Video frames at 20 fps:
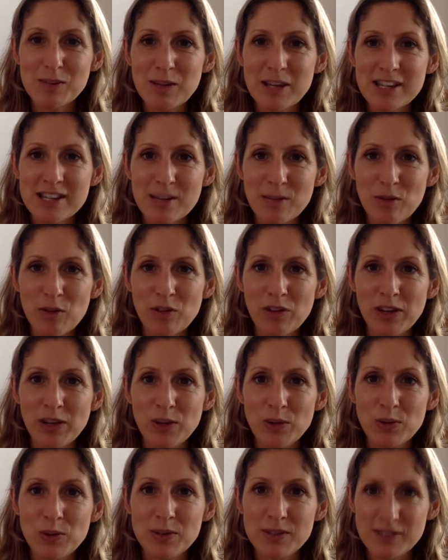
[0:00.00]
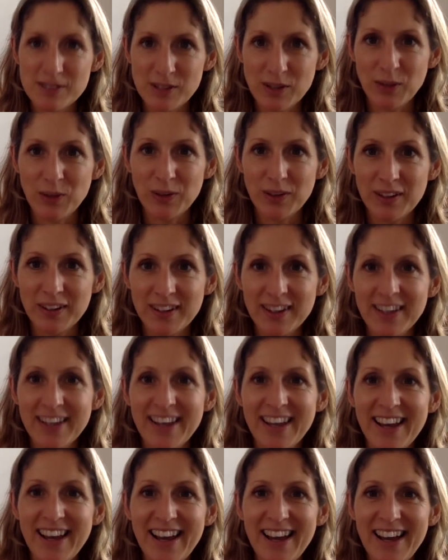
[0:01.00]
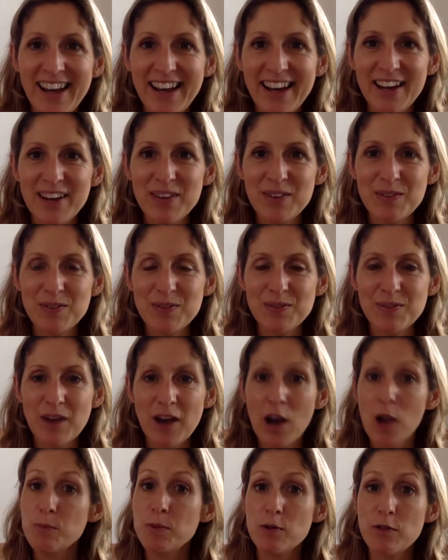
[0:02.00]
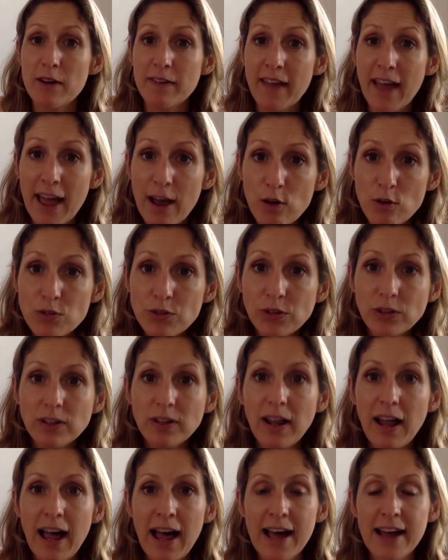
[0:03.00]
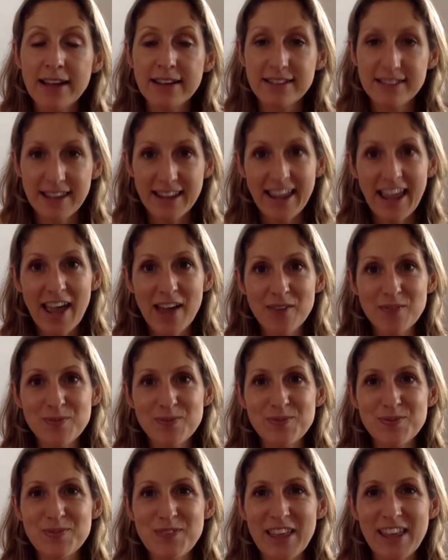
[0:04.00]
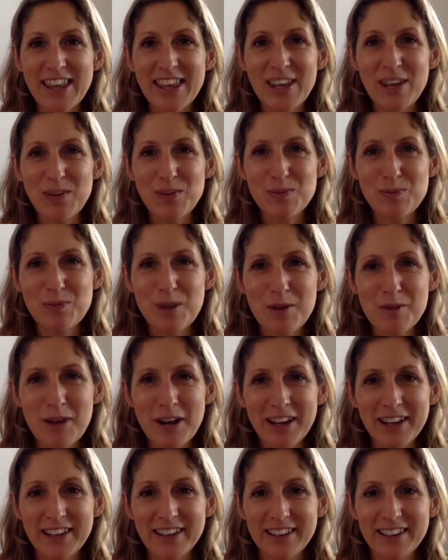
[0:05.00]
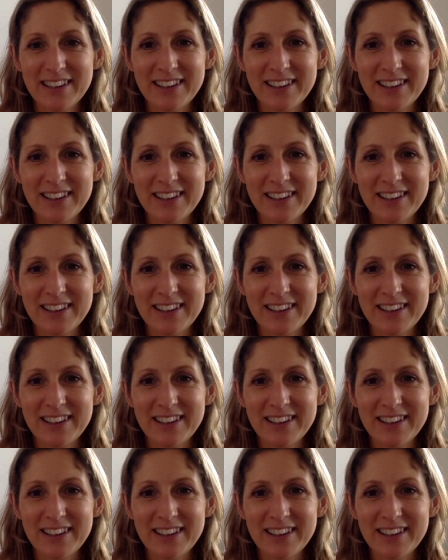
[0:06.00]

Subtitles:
meet some of you soon. I hope you found that helpful, and take care. Thank you. Bye-bye.